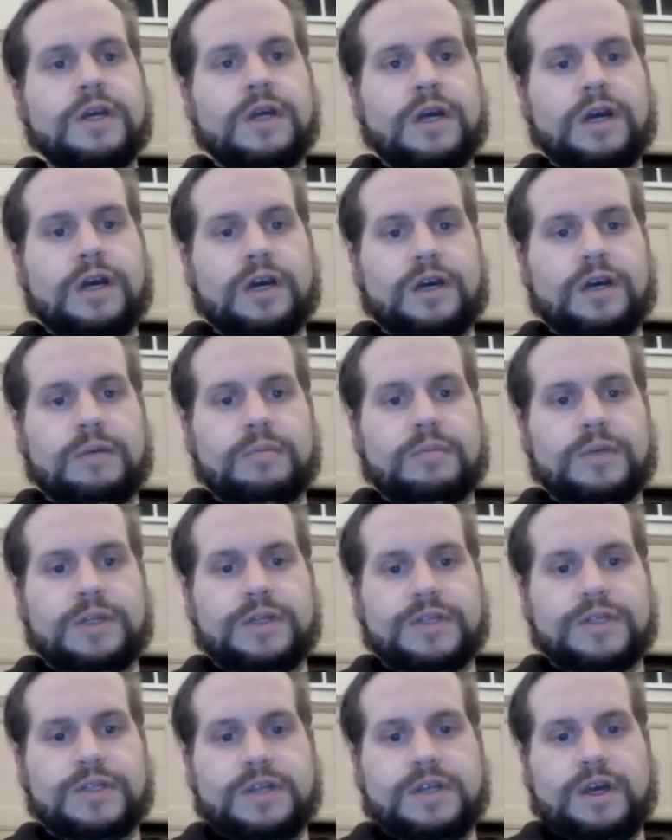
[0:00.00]
It
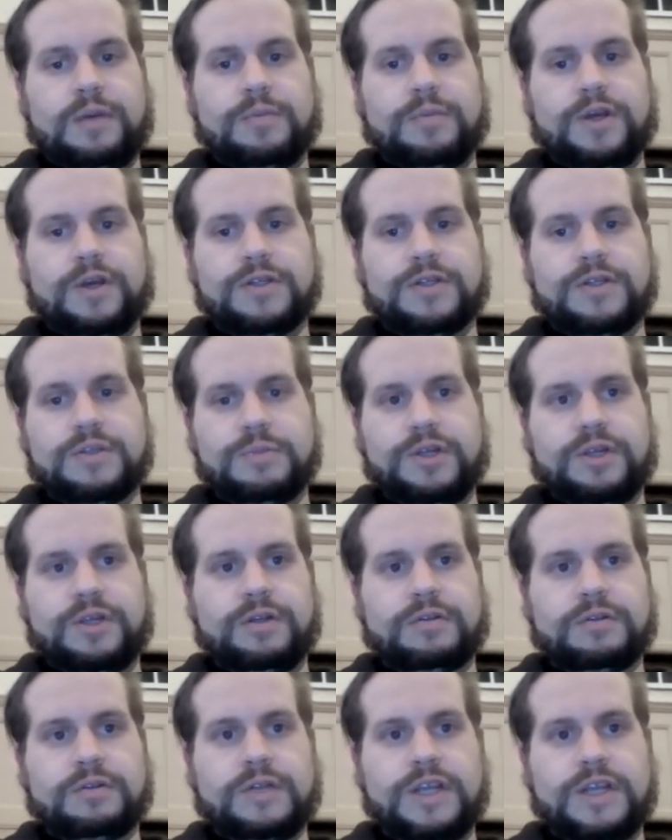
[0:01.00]
is not meant to
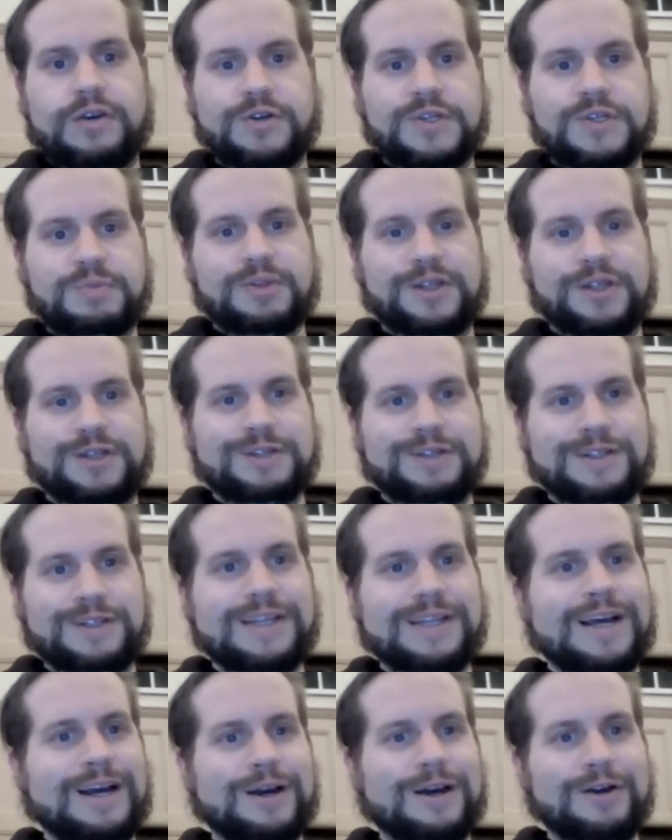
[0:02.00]
be ear-splittingly
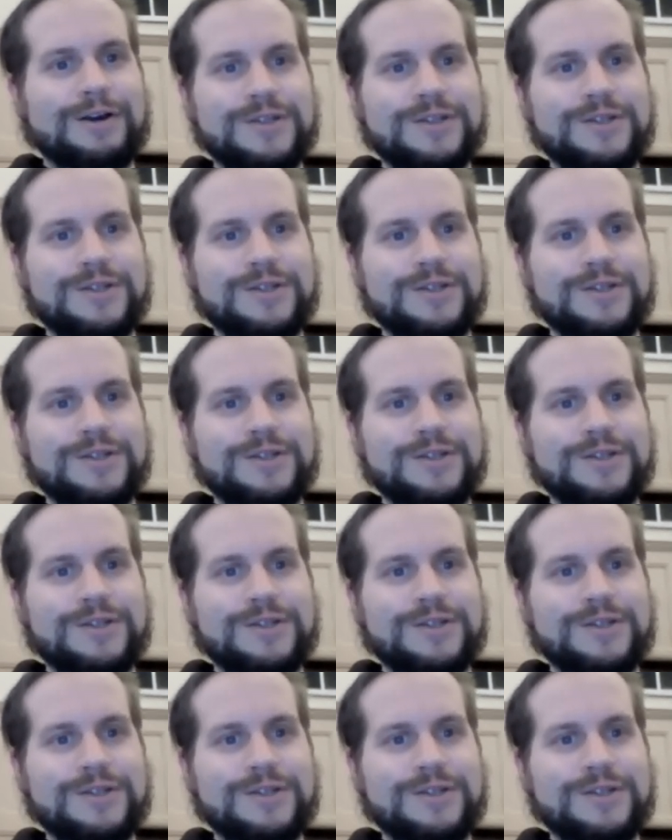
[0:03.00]
loud.